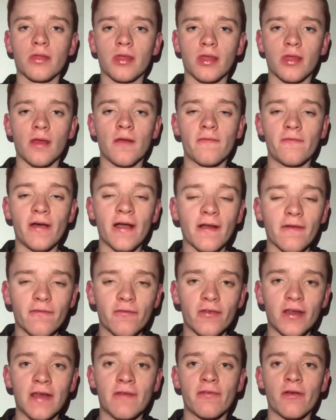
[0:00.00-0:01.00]
So
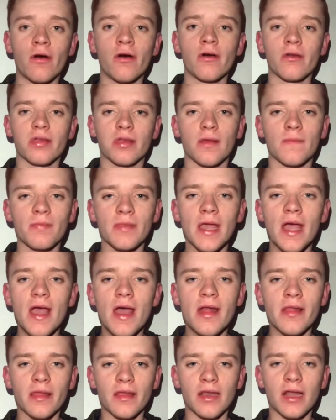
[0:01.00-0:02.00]
thankfully for us,
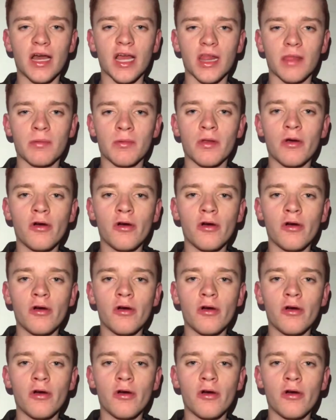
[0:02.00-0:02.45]
the linesman